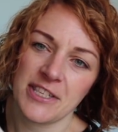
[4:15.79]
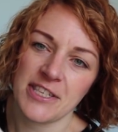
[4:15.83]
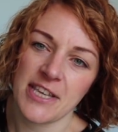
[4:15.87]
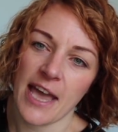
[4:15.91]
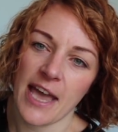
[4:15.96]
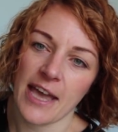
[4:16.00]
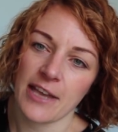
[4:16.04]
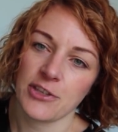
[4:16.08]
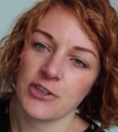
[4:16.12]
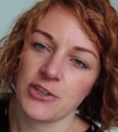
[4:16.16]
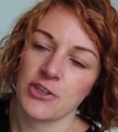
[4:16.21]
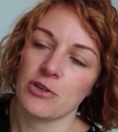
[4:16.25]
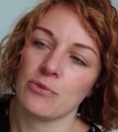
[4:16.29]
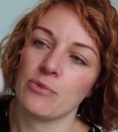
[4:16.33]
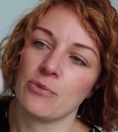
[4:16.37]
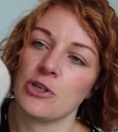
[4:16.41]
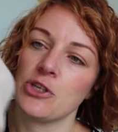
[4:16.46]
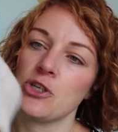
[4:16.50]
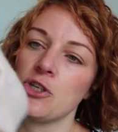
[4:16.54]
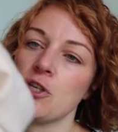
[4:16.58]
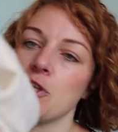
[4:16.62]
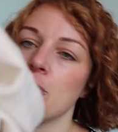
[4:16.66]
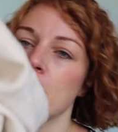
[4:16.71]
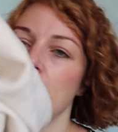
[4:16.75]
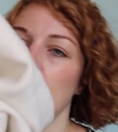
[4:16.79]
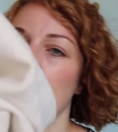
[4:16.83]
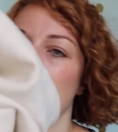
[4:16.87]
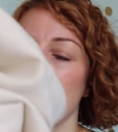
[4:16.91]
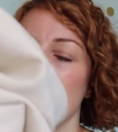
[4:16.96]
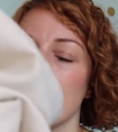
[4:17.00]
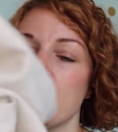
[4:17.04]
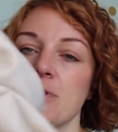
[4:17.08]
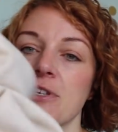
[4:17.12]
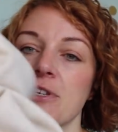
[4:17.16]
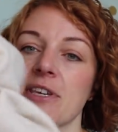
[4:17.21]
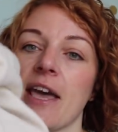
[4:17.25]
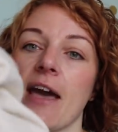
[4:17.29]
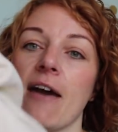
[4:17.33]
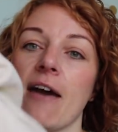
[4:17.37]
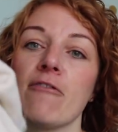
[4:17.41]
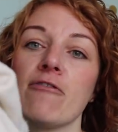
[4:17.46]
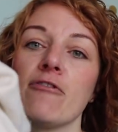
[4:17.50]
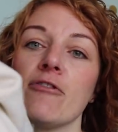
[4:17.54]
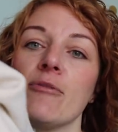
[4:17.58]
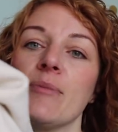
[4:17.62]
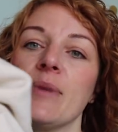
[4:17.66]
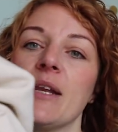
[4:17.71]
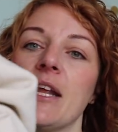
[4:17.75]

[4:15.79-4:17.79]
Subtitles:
texture which you'd hope to get from